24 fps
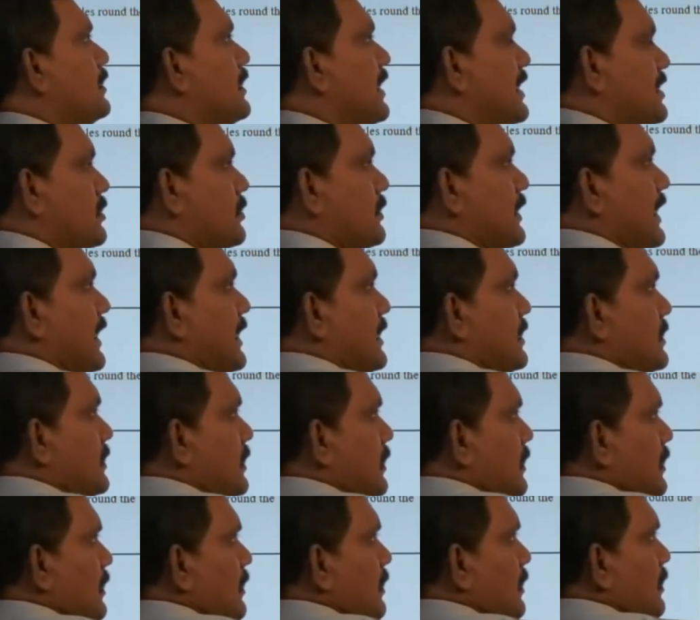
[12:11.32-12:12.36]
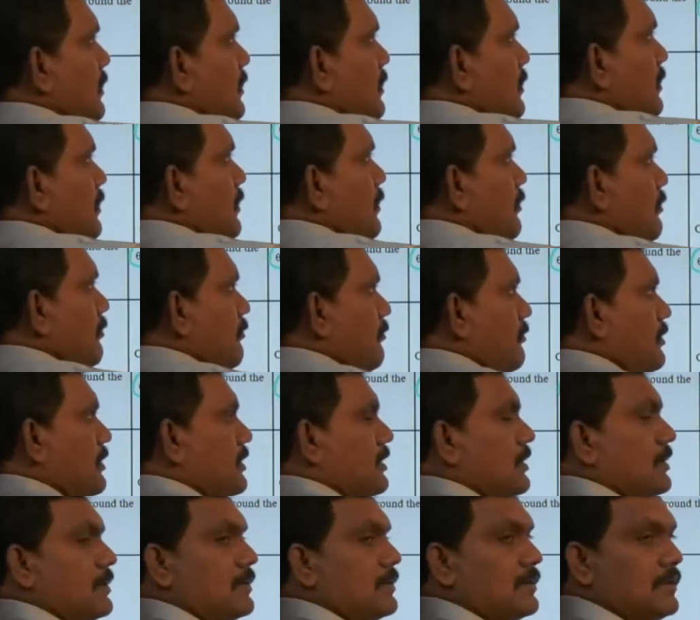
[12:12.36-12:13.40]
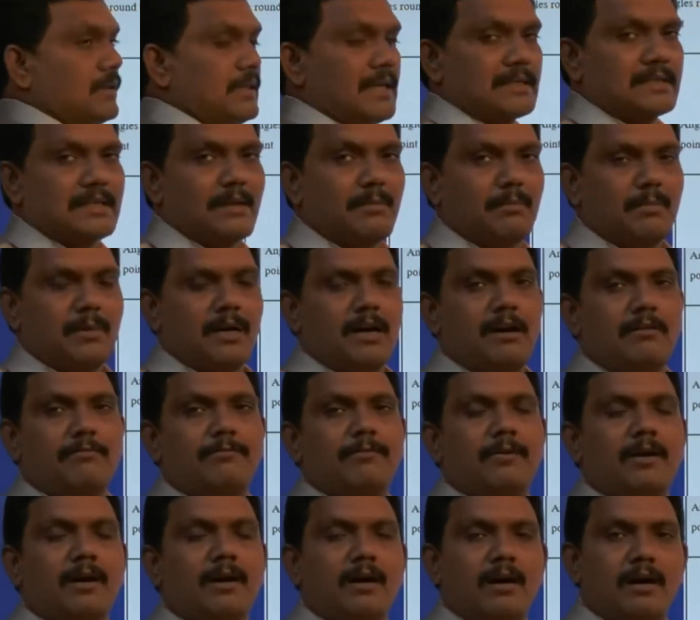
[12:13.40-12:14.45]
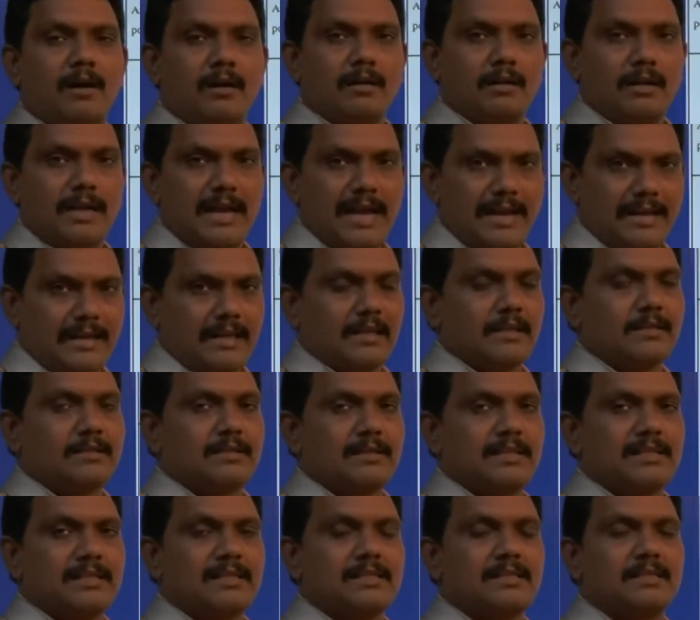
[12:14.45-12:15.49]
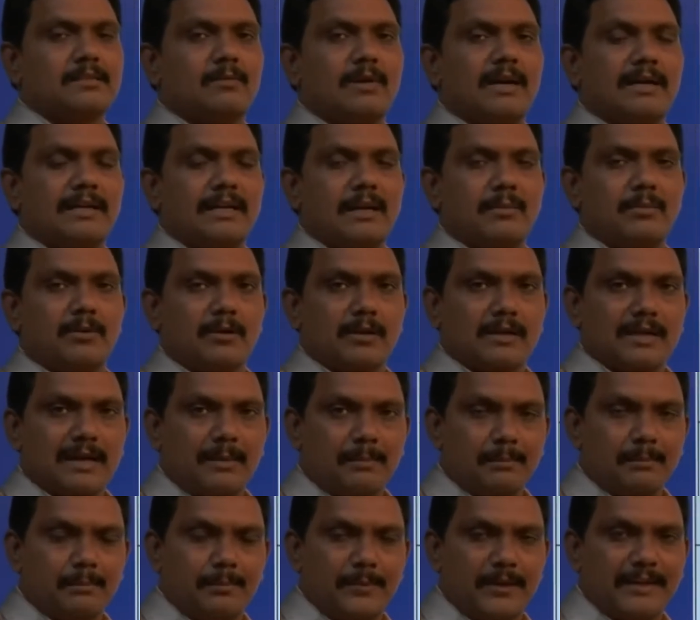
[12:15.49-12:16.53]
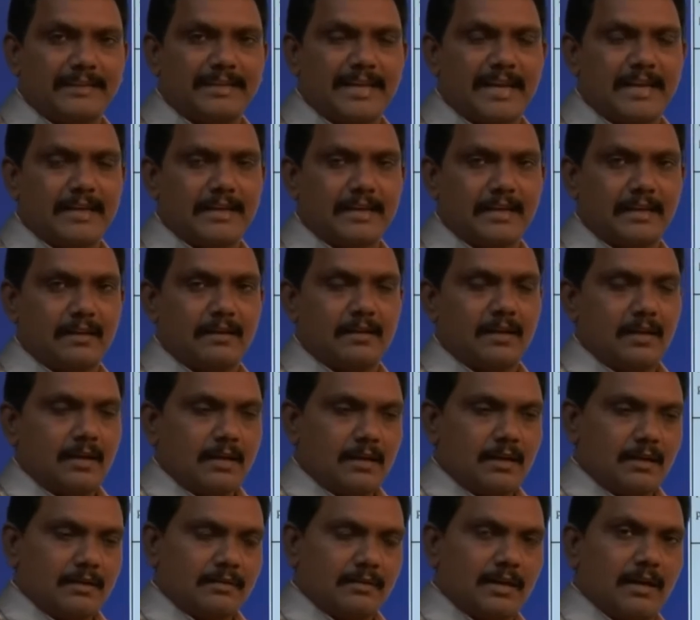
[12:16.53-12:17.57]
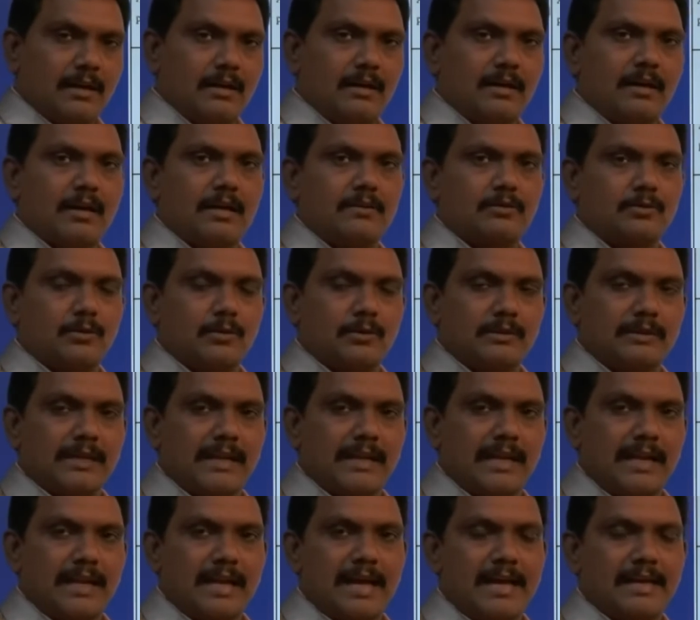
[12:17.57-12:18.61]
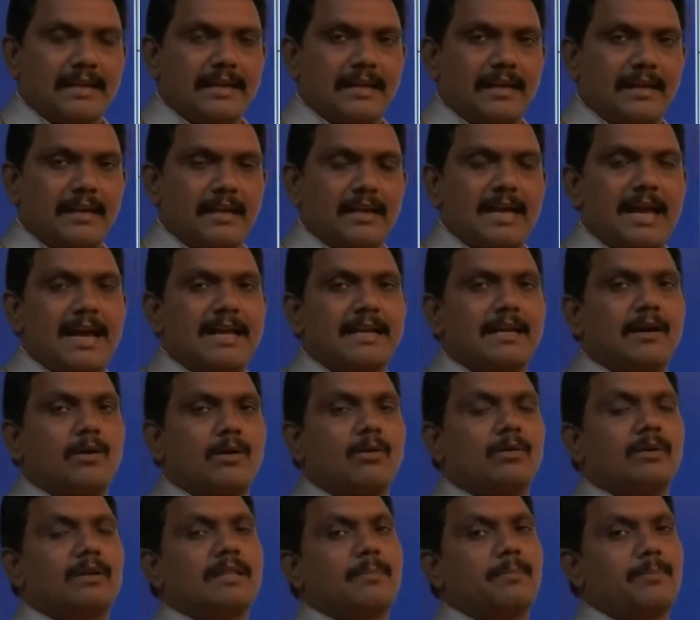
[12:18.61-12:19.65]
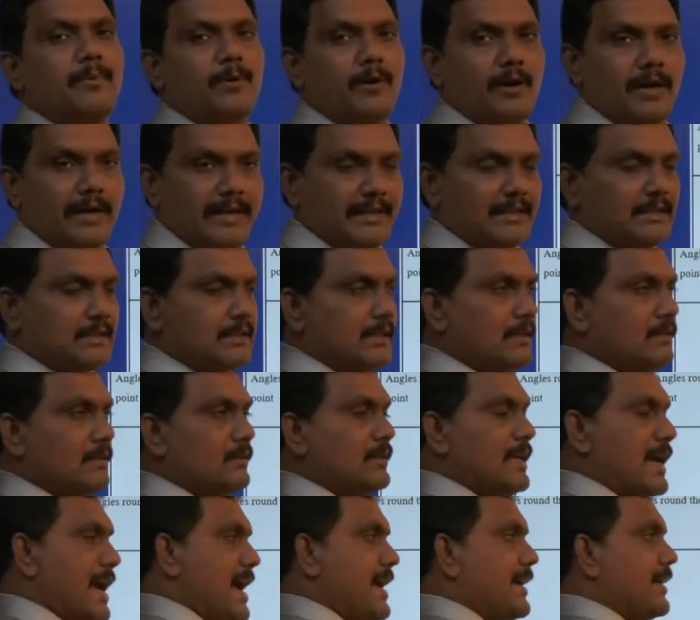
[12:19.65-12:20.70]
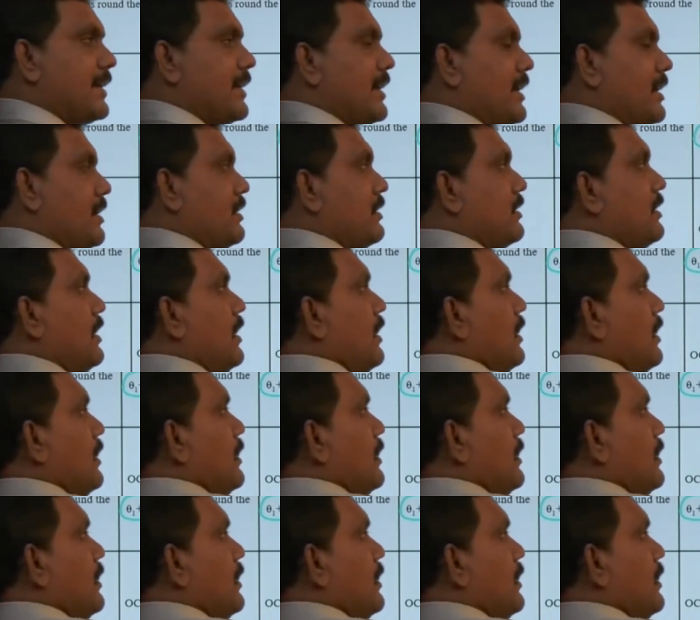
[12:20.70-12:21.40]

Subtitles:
dear students? The sum of all angles. Since what about complete angle? The total angle around the point, the angle